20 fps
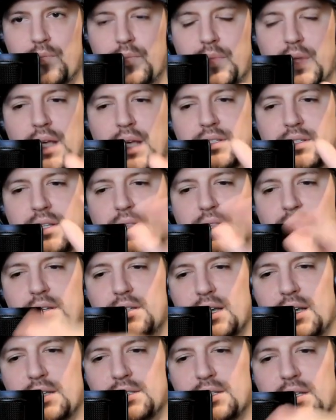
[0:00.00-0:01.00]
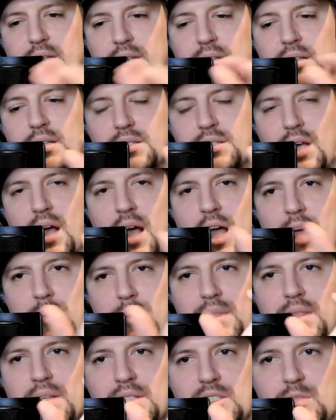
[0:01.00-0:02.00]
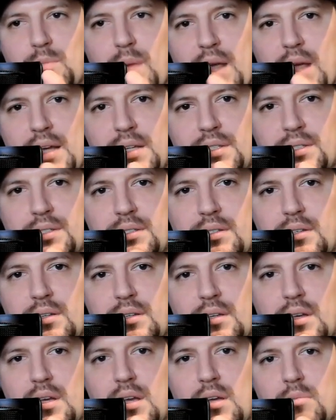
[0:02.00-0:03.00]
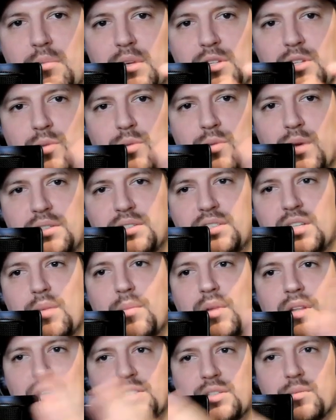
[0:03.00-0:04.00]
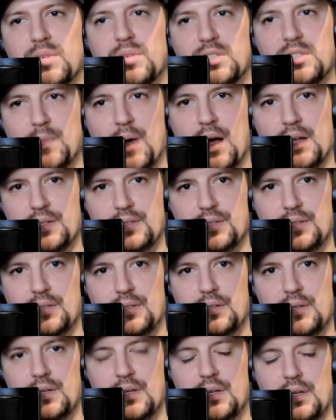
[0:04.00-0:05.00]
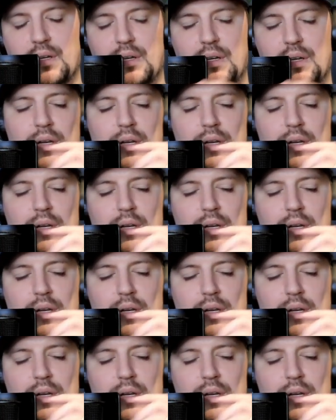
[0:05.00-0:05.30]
is in the is in the time and the space yeah. between stimulus and response mm-hmm.